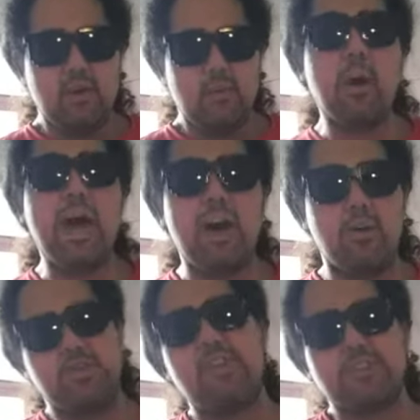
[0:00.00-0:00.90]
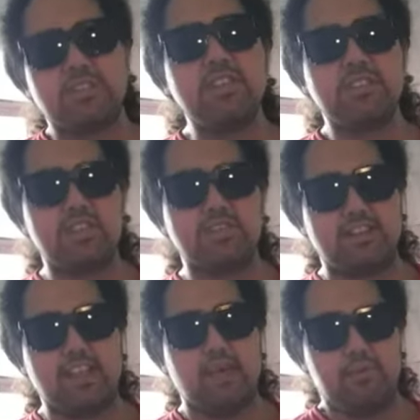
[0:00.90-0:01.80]
wow, I've never seen things
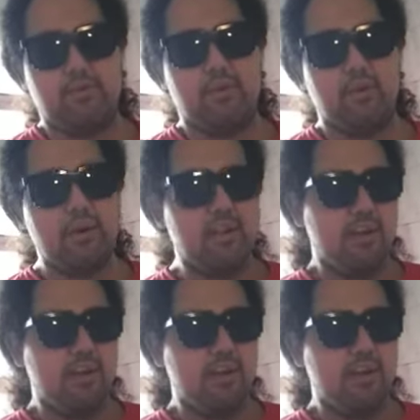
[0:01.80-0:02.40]
like that before.